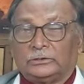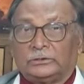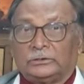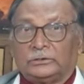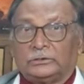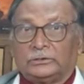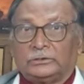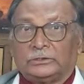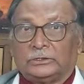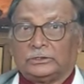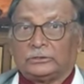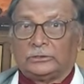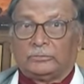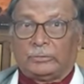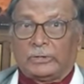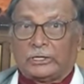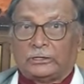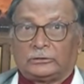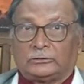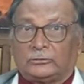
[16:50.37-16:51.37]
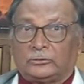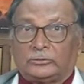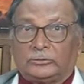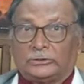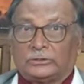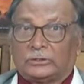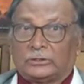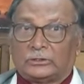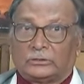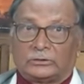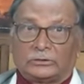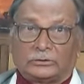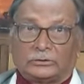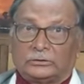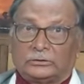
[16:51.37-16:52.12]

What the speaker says: that the paratroopers